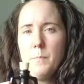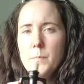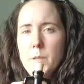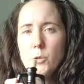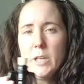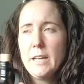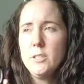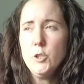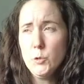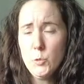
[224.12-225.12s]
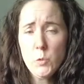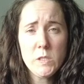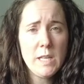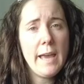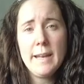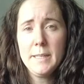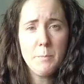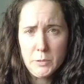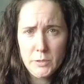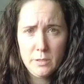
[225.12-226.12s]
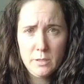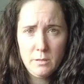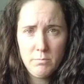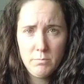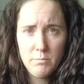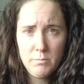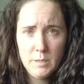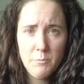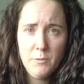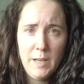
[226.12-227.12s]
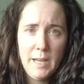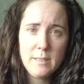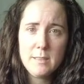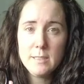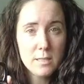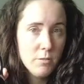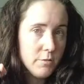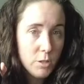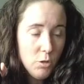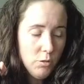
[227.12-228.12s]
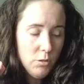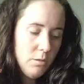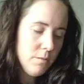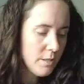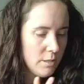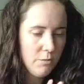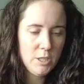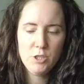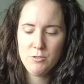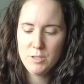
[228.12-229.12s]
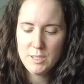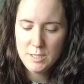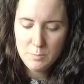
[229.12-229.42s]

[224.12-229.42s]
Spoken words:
You can use any bottle. In fact, this looks cool, so I choose this